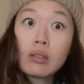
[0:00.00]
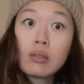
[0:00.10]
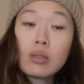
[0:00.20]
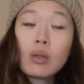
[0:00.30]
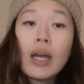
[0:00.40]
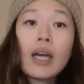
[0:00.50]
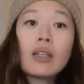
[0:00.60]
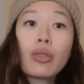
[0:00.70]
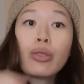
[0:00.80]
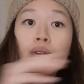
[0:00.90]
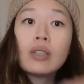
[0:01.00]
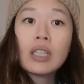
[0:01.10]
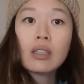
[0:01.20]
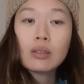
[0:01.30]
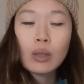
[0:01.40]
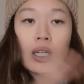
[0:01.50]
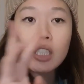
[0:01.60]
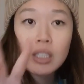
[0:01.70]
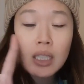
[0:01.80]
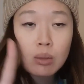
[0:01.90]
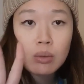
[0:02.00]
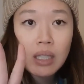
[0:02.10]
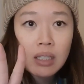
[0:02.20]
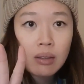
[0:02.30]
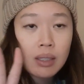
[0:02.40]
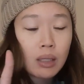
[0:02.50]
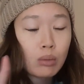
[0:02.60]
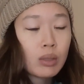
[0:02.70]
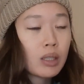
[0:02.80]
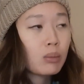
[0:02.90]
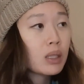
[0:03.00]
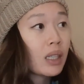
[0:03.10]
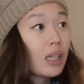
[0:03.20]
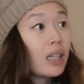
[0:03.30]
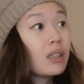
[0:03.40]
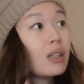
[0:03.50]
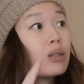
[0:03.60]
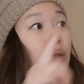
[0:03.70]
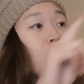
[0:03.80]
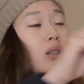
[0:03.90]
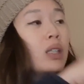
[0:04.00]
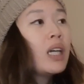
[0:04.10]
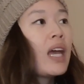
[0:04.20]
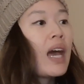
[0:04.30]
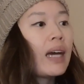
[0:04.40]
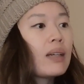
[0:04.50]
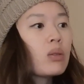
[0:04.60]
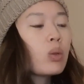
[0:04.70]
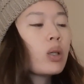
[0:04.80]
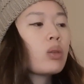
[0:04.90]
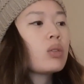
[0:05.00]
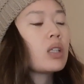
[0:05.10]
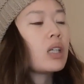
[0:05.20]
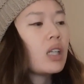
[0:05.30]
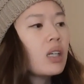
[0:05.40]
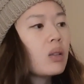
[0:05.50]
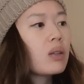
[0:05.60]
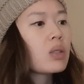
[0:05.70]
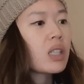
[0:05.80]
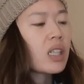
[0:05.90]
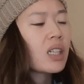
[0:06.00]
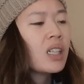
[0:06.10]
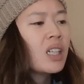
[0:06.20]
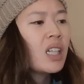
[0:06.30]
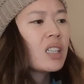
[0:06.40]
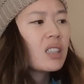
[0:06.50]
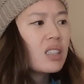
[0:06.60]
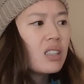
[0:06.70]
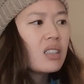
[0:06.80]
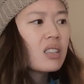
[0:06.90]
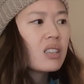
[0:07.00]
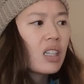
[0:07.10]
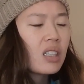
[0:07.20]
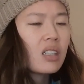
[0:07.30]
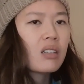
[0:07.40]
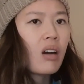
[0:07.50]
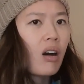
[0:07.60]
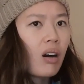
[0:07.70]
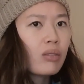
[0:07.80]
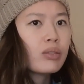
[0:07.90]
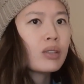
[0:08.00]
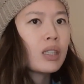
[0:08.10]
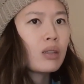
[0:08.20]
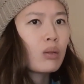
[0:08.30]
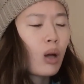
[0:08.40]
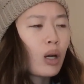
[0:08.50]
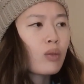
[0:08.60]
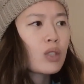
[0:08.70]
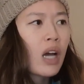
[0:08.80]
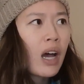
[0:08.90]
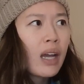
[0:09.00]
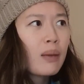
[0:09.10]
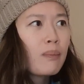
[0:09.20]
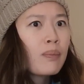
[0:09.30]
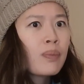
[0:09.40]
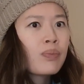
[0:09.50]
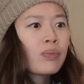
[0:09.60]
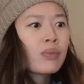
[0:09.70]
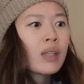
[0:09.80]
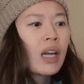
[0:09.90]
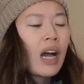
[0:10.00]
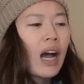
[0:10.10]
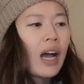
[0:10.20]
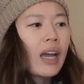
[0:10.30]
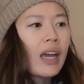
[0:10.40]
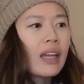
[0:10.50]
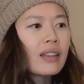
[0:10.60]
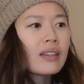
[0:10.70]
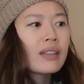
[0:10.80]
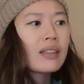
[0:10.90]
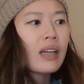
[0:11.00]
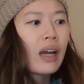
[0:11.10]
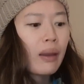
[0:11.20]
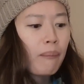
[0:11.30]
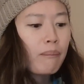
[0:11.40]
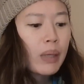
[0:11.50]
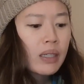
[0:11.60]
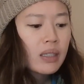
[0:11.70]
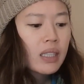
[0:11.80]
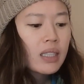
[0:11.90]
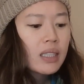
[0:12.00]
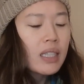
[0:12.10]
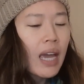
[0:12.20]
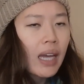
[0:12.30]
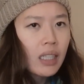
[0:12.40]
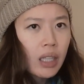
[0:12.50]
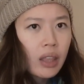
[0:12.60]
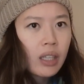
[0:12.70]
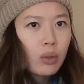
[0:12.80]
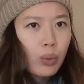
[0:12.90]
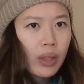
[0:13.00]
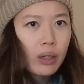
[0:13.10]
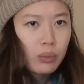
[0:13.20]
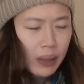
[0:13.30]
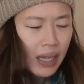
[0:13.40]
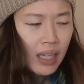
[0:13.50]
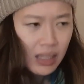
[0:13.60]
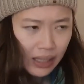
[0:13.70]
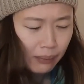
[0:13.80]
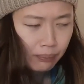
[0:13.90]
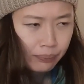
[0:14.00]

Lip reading: So I had a third hill. So that's how I did 3 summits. I had another hill, and I was going through the hill. I was like, this is taking an awfully lot of time. I barely see anything without my headlamp.